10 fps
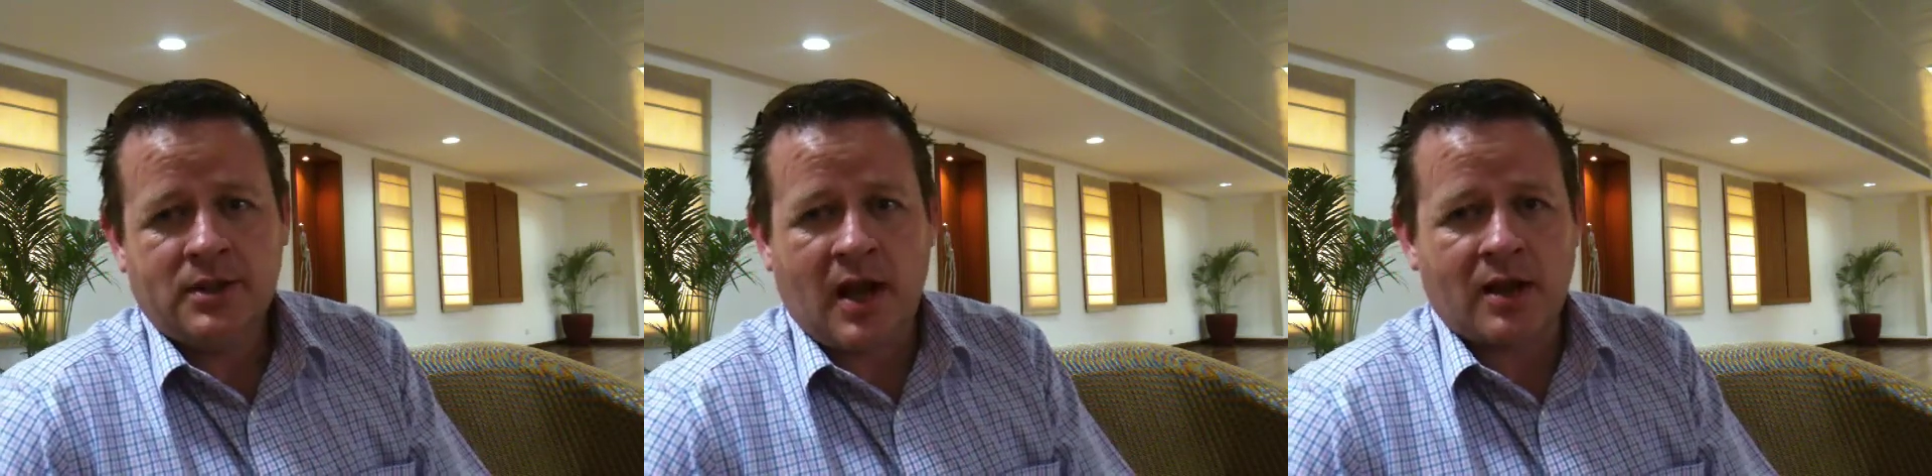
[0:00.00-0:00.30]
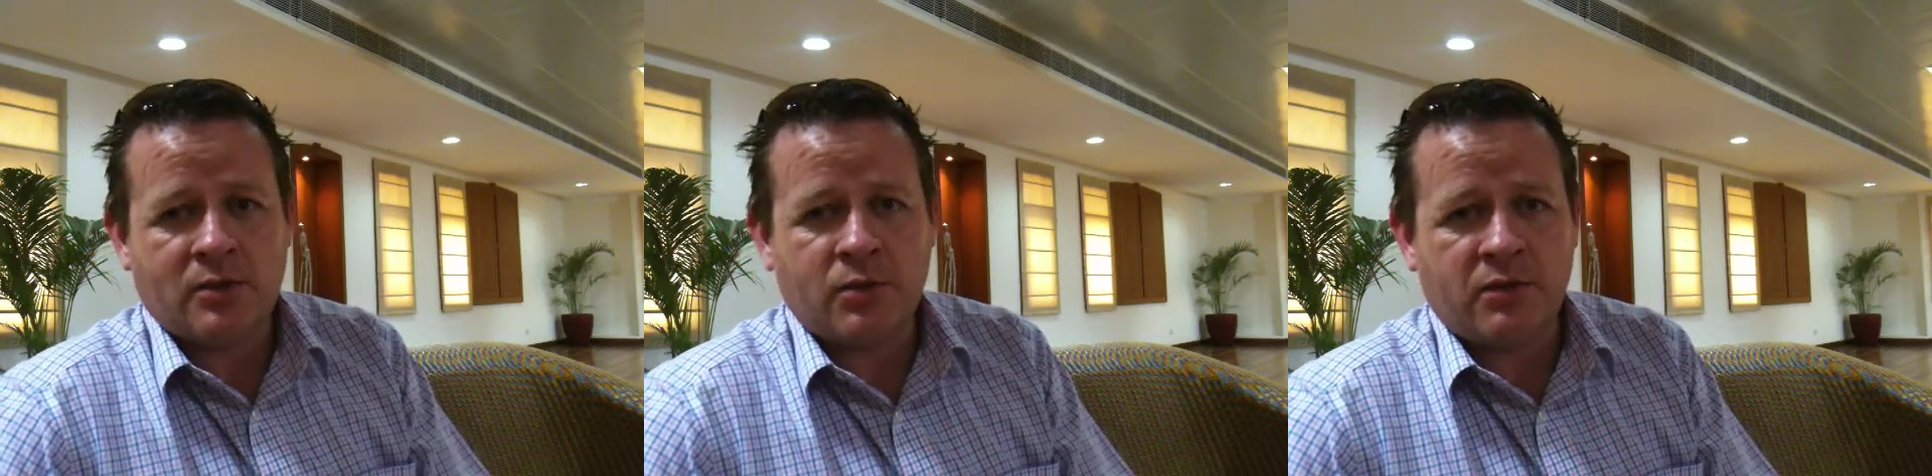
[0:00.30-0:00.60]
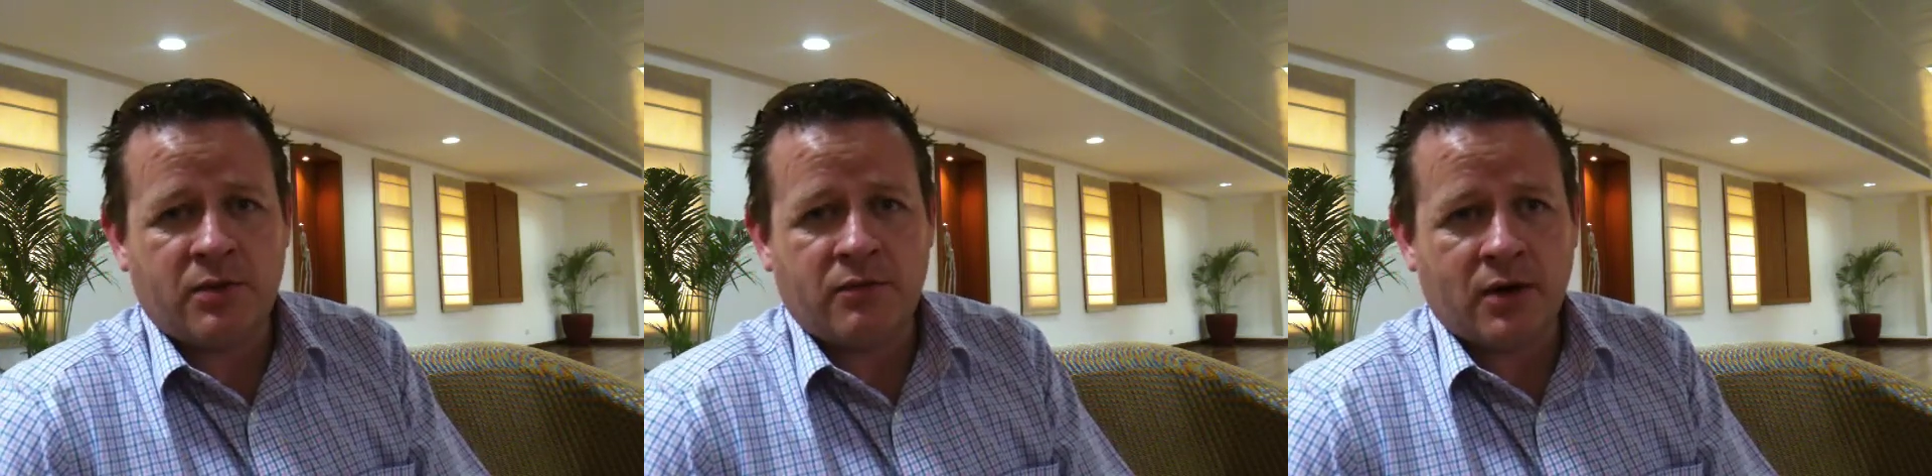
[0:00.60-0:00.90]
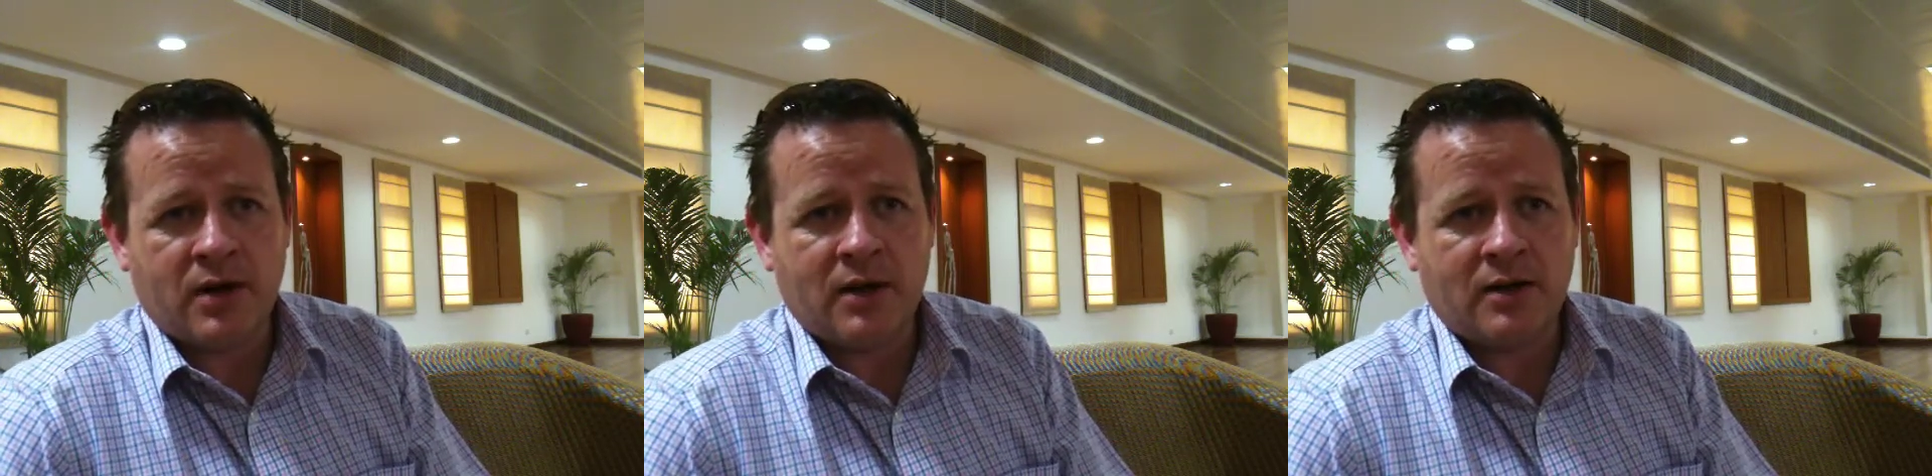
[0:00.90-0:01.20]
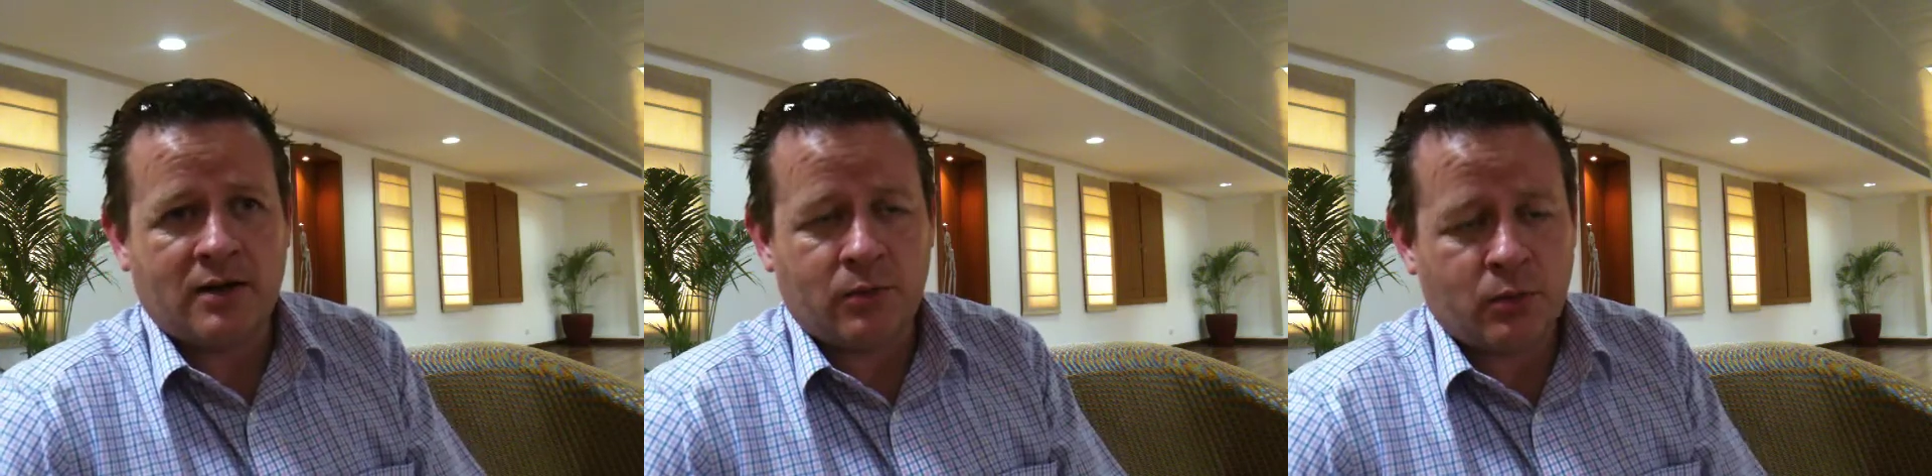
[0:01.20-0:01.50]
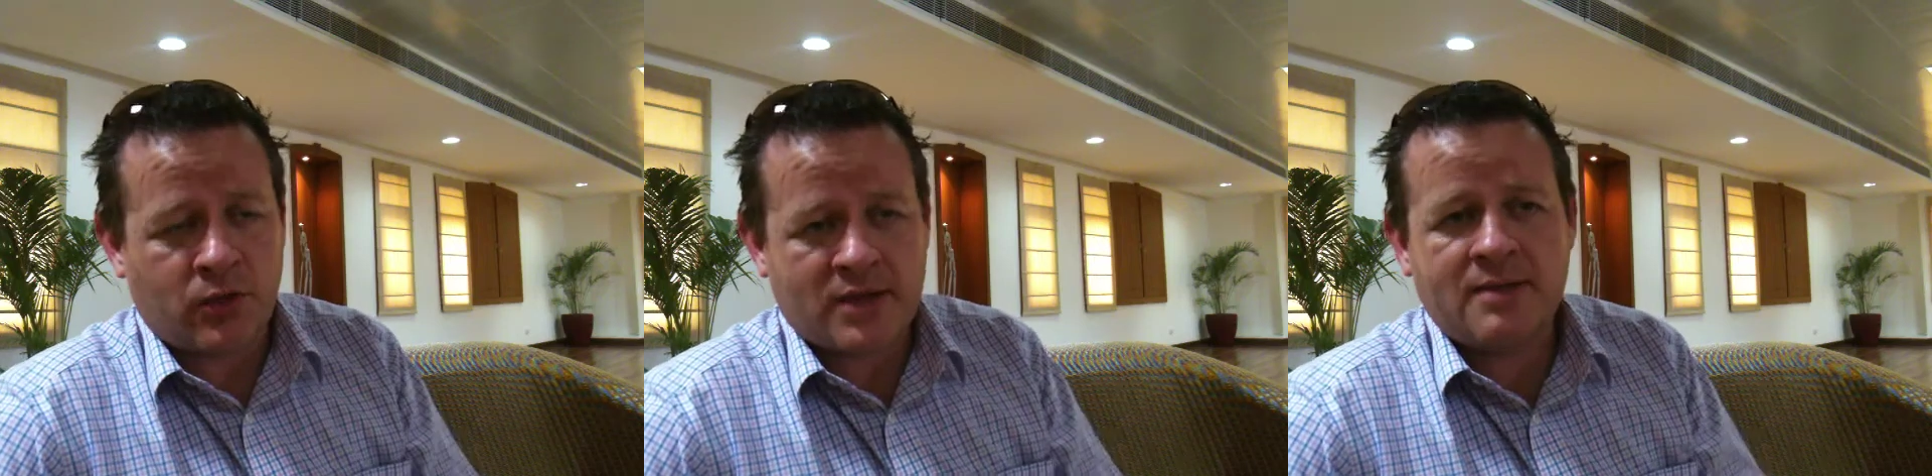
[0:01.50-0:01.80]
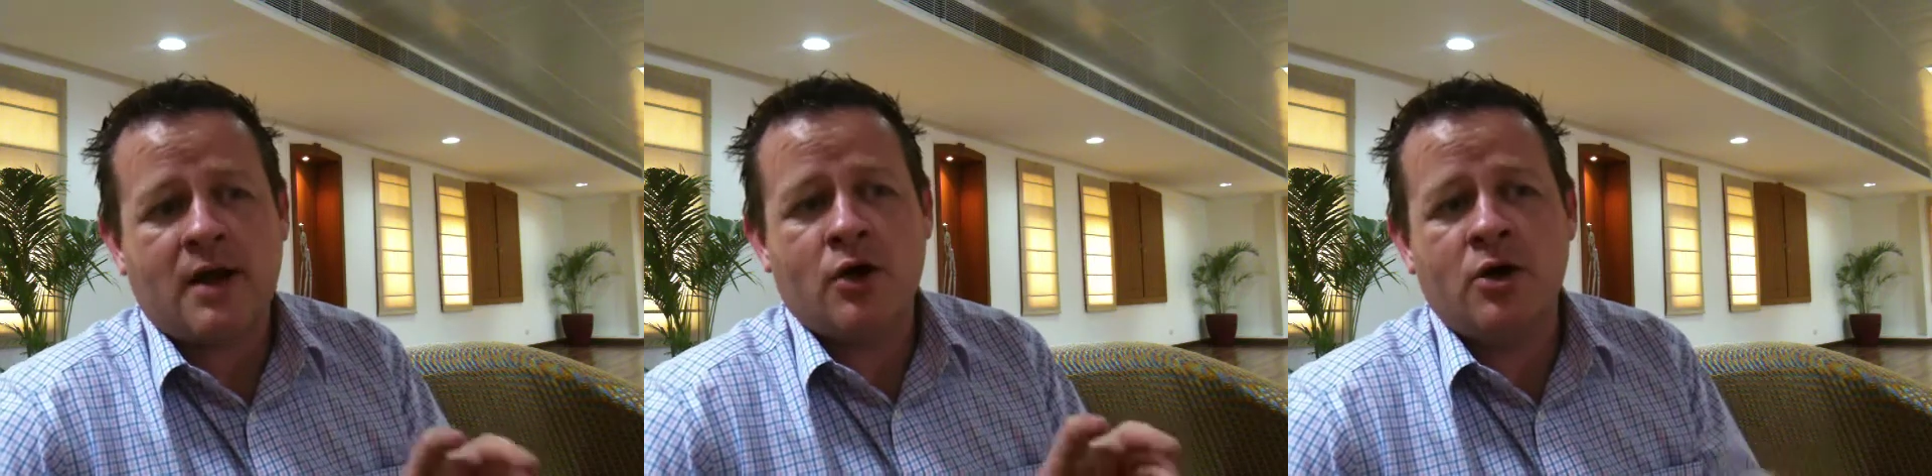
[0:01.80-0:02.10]
And we've been very lucky that we did
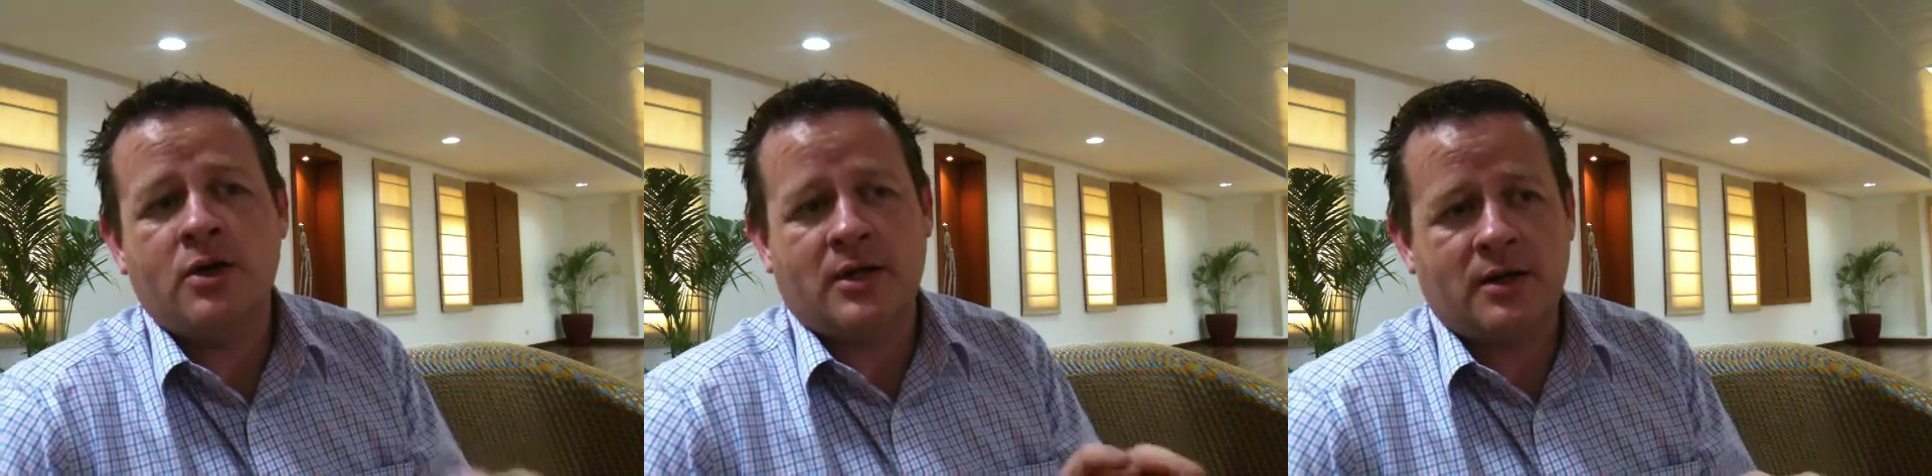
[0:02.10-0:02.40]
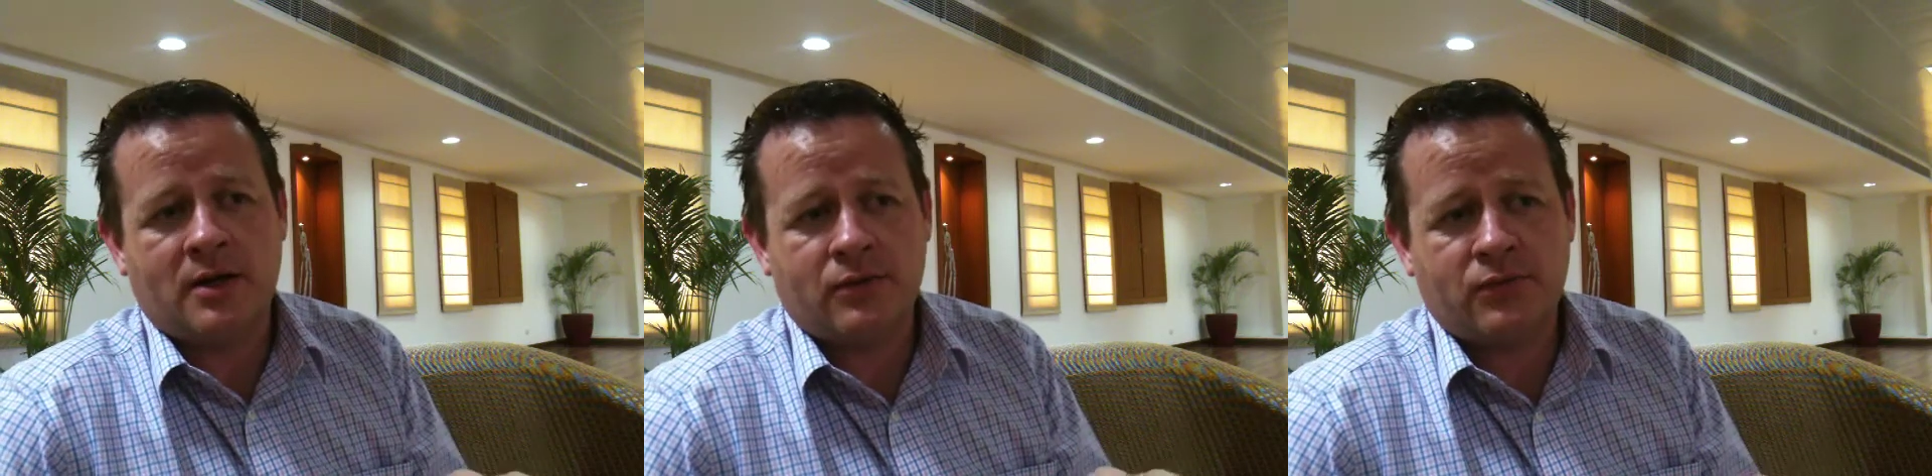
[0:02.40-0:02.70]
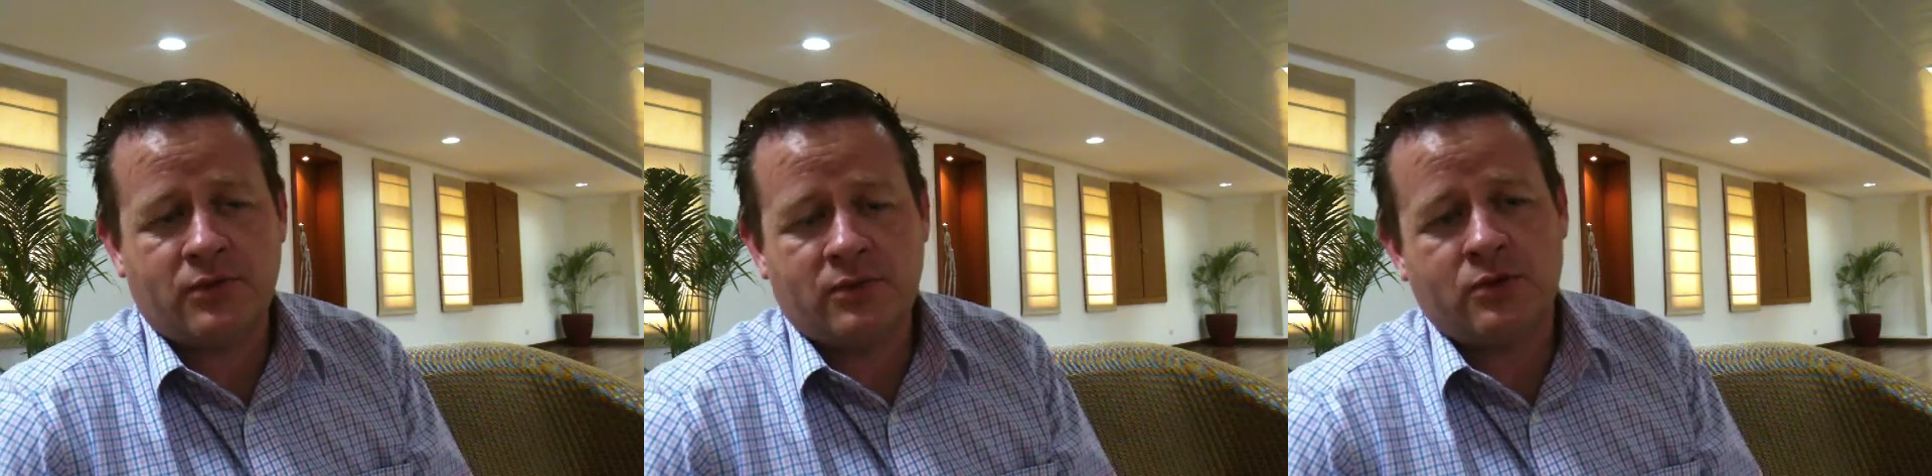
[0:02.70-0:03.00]
that early enough